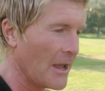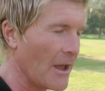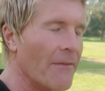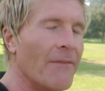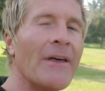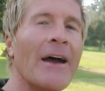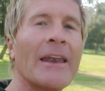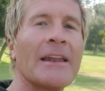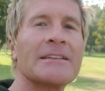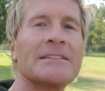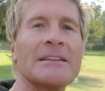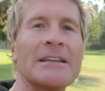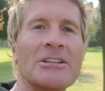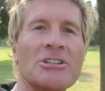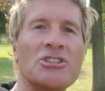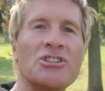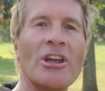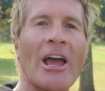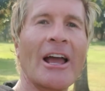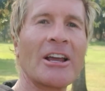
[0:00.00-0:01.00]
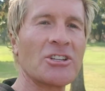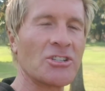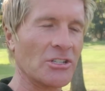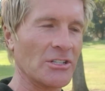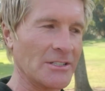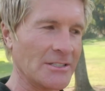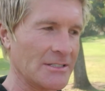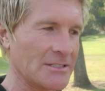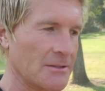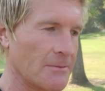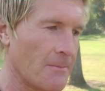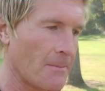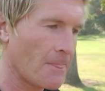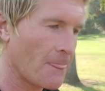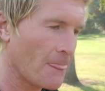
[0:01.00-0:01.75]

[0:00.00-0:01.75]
and that is injections.